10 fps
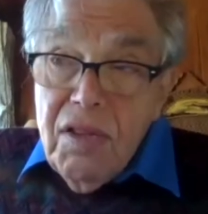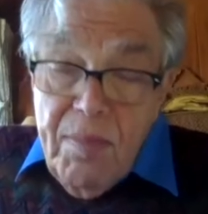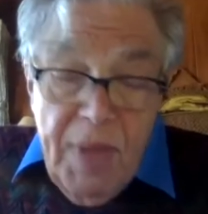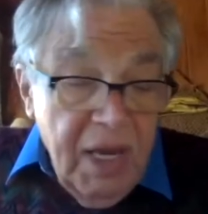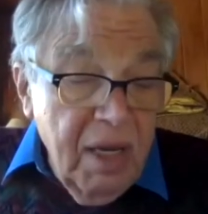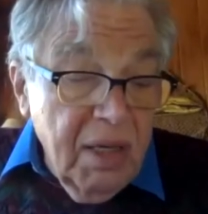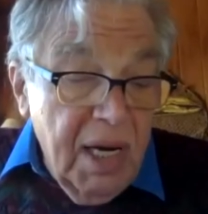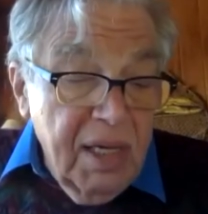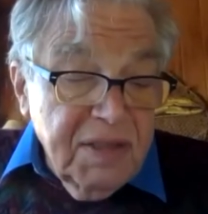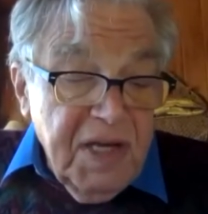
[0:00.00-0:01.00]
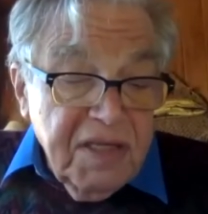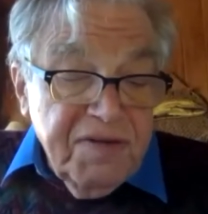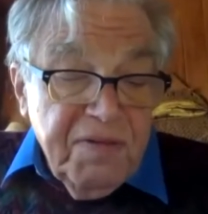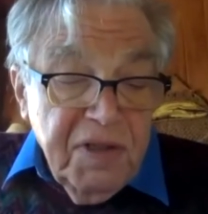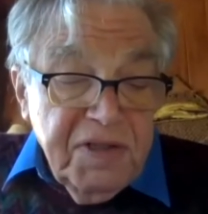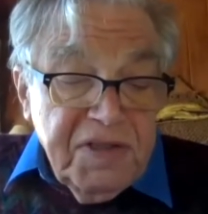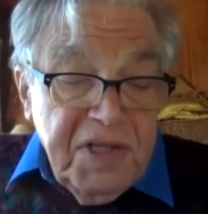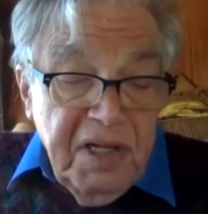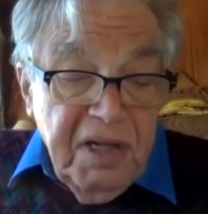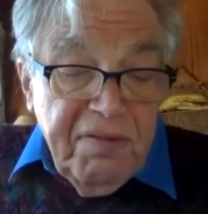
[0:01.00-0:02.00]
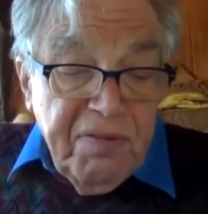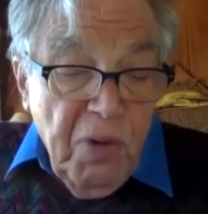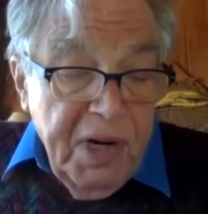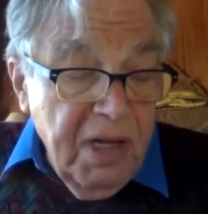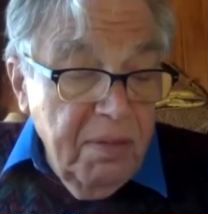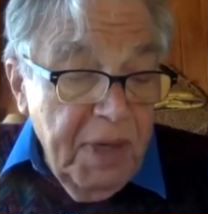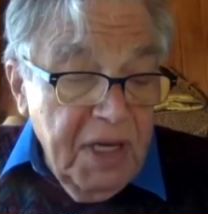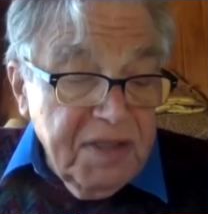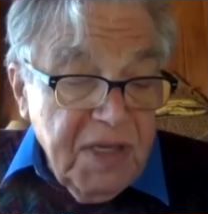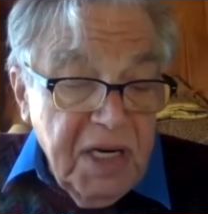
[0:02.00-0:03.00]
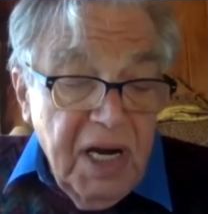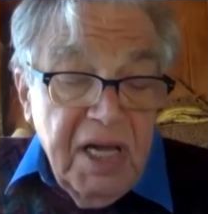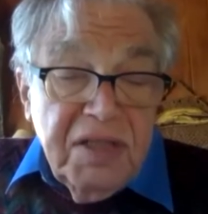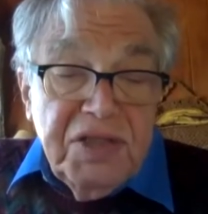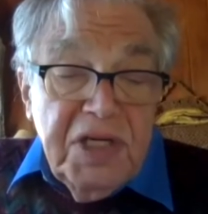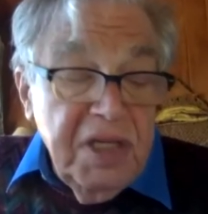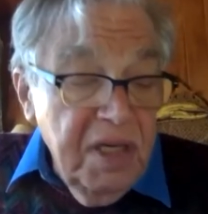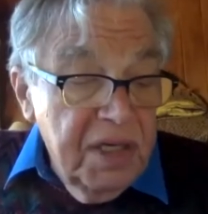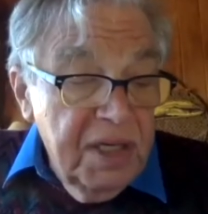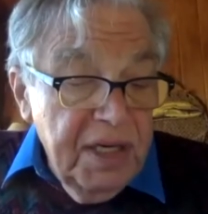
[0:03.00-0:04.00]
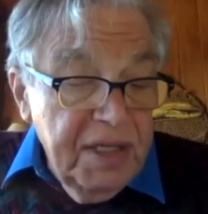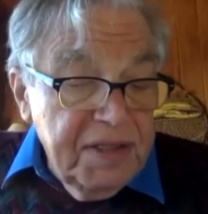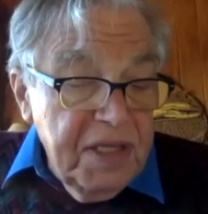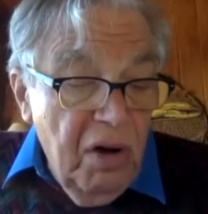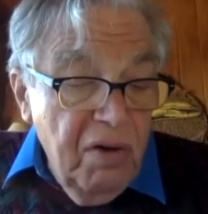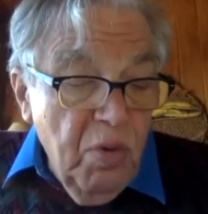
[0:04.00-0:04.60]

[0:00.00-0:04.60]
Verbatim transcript: The main context for understanding Freudian mass psychology is the